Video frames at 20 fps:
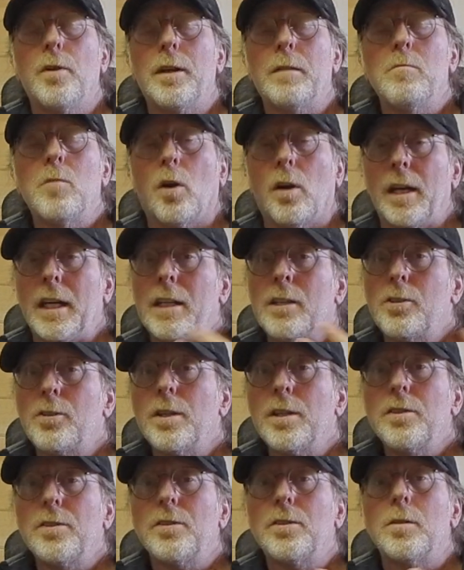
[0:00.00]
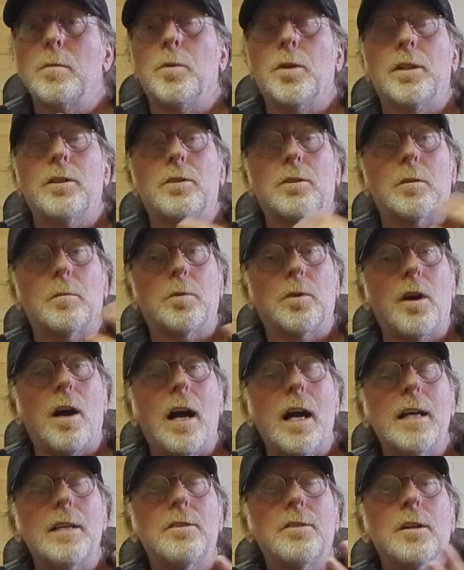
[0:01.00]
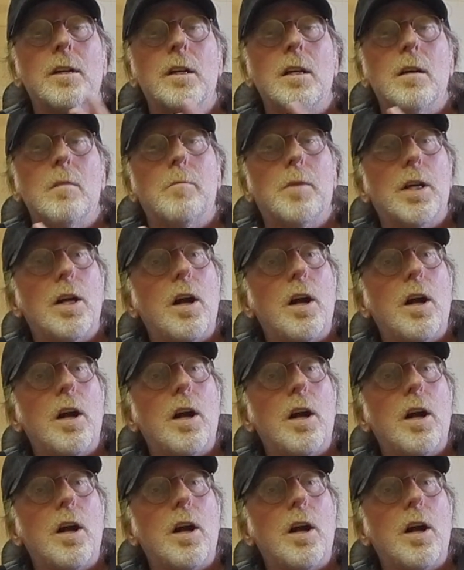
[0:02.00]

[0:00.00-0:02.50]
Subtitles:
more interest, to bring surprise, but